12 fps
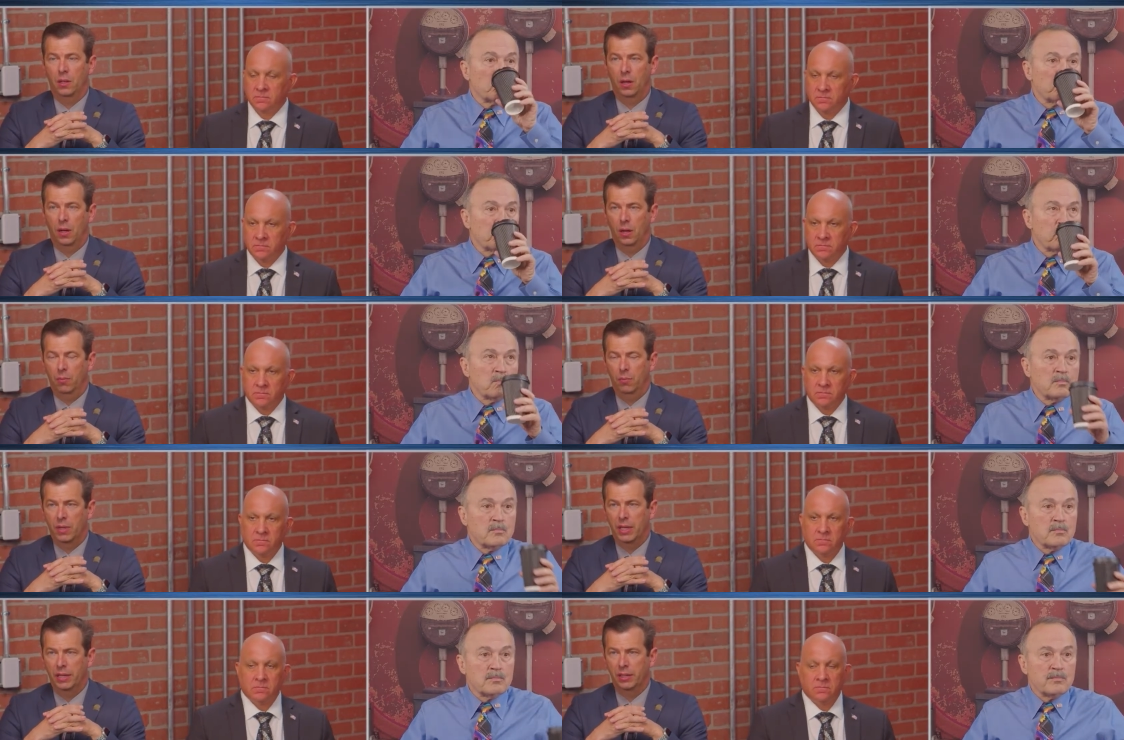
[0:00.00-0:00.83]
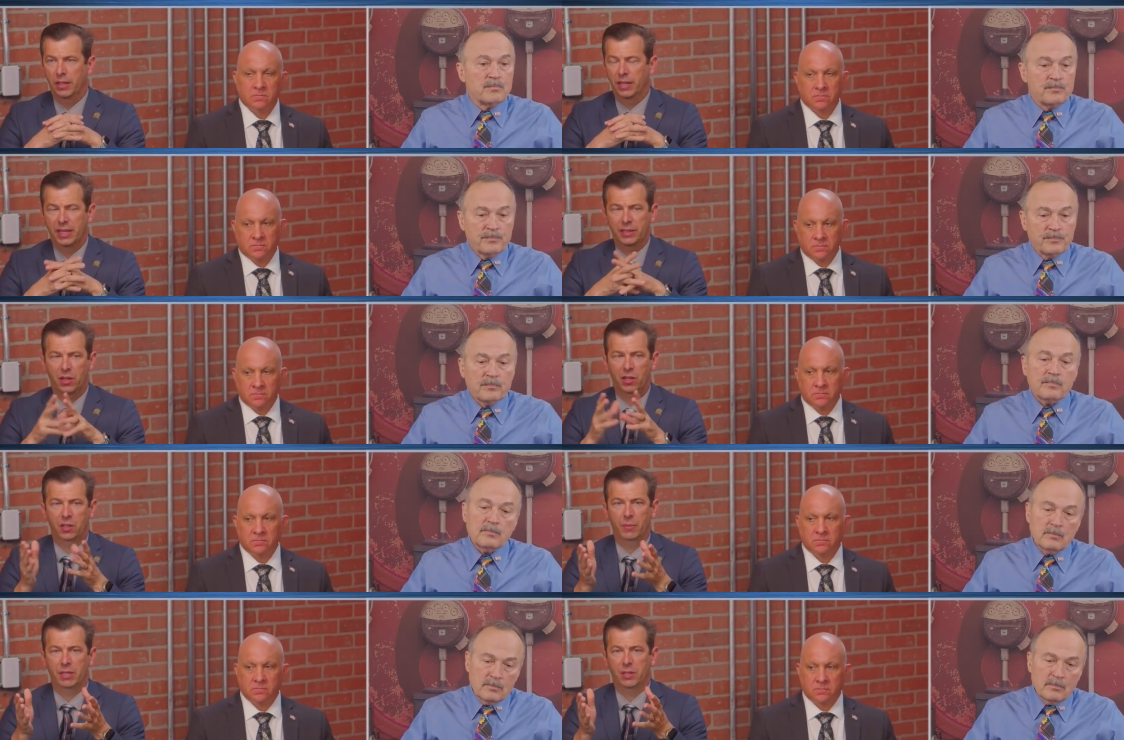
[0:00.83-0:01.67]
Speaker 1: Um, and, and I
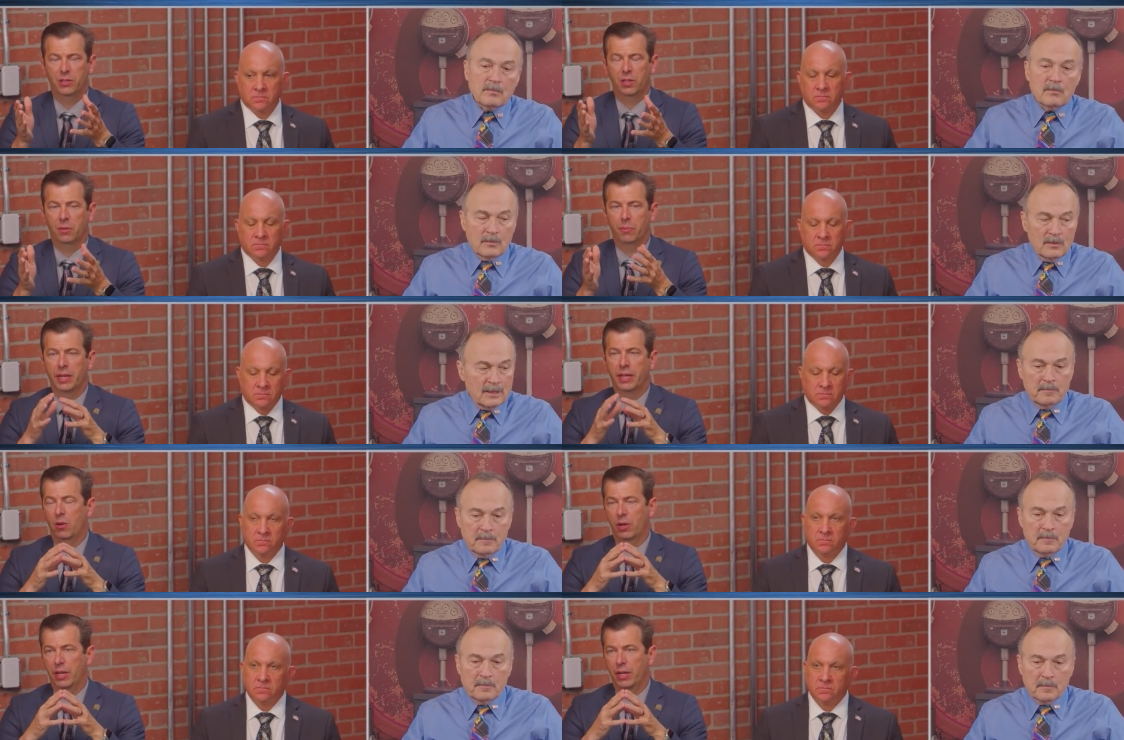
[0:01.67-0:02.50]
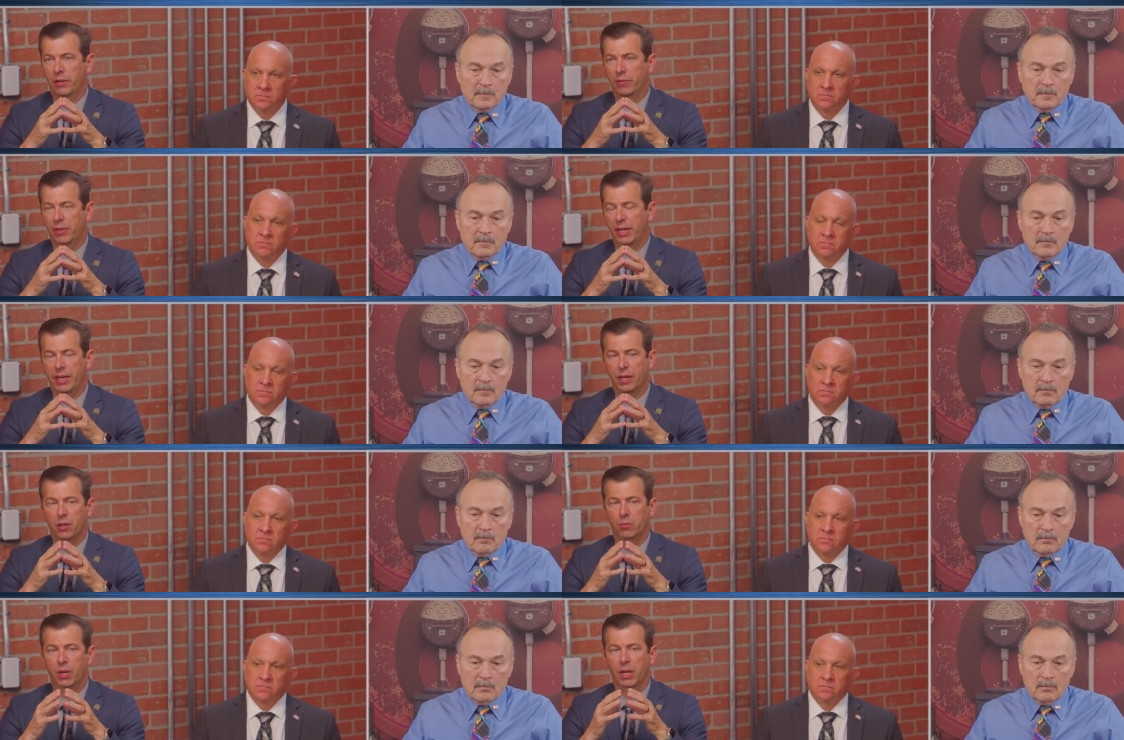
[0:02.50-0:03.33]
talked about this on the bonding and
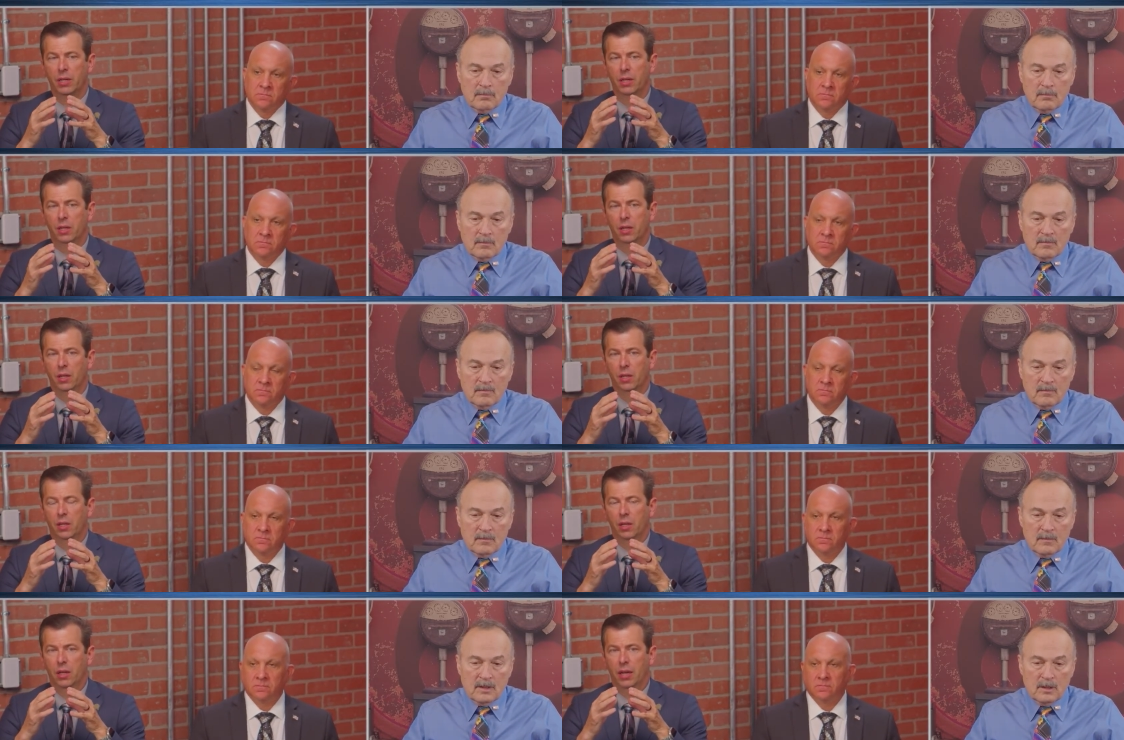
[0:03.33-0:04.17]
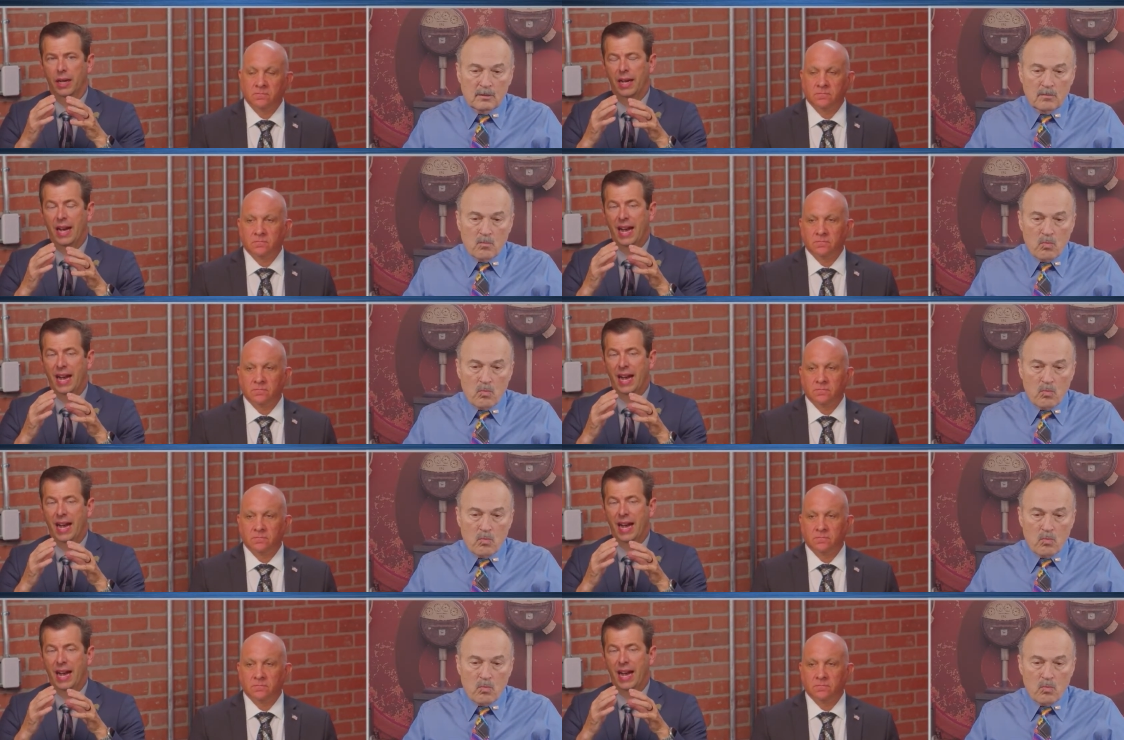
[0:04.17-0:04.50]
grounding video, but I,